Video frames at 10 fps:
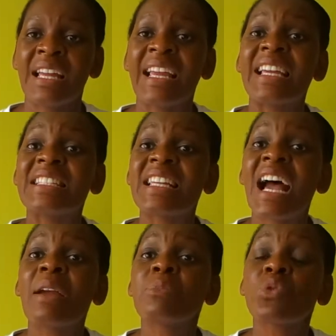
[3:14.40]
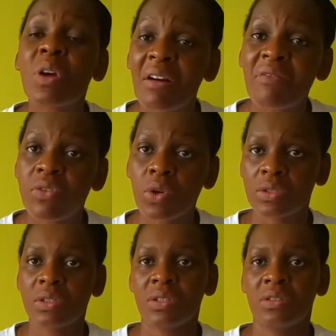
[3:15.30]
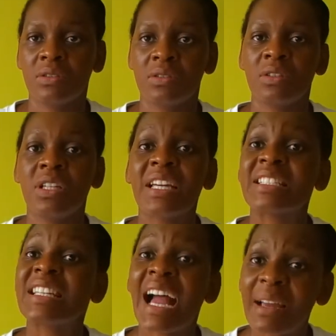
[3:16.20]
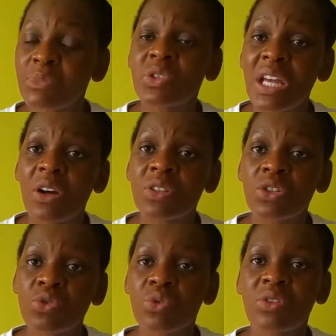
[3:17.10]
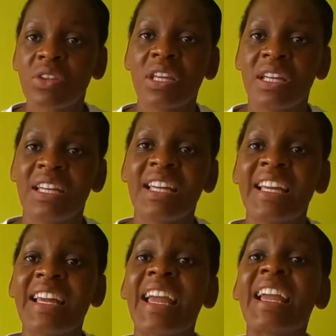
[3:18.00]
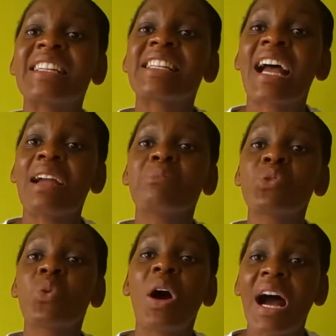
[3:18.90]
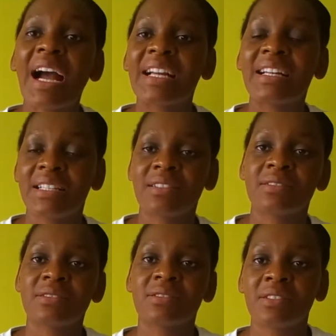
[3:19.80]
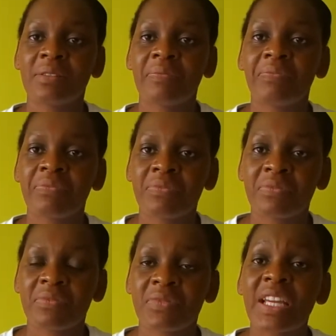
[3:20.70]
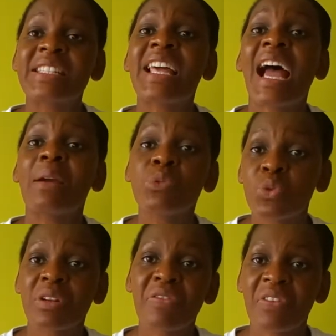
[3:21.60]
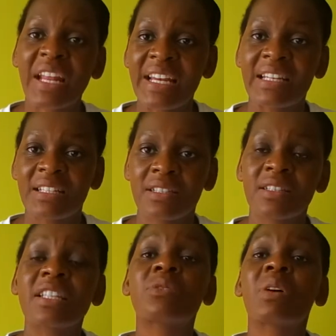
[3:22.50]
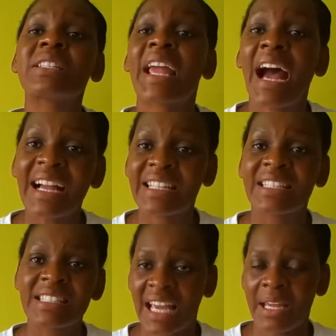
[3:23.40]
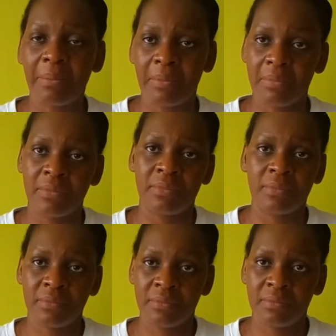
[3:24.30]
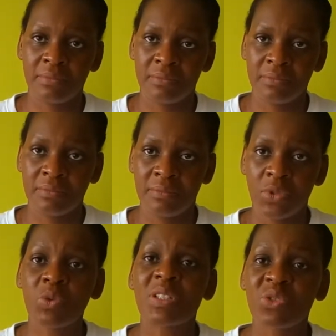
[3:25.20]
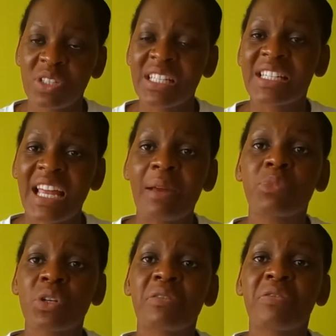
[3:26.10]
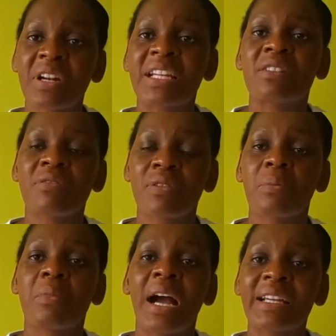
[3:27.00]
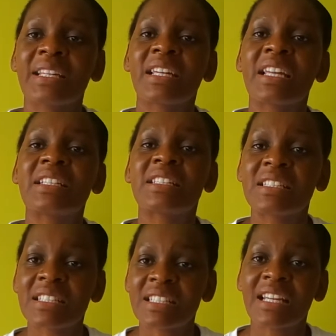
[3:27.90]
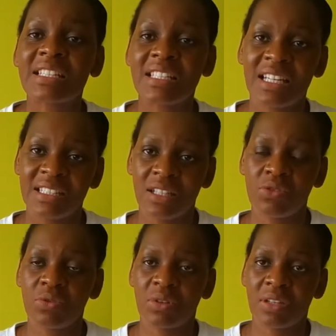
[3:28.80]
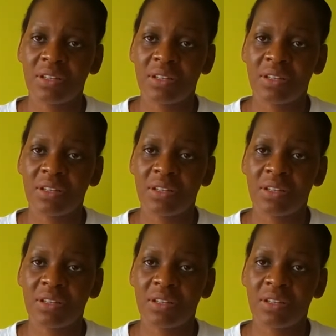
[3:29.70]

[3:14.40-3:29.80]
A time to comfort, a time to tell the truth, a time to hug, a time to refrain. This was a hugging time. It was not yet time to refrain from hugging and start telling the truth.